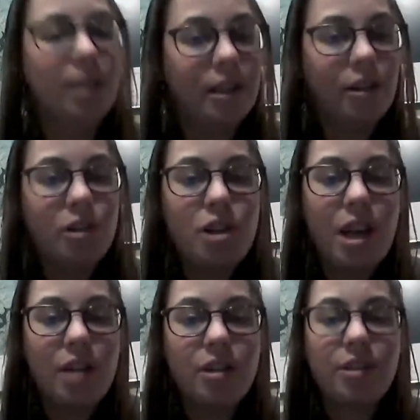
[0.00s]
Little
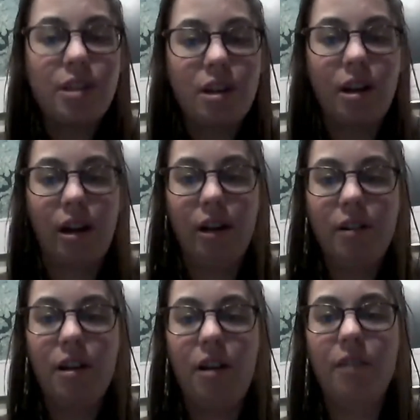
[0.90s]
changes
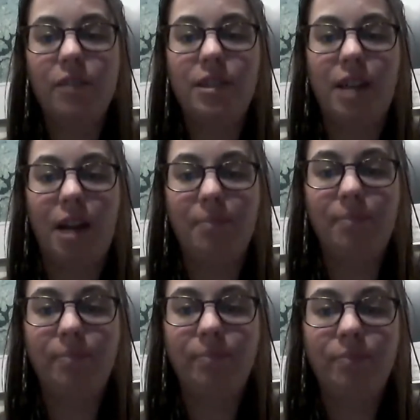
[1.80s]
occur over time.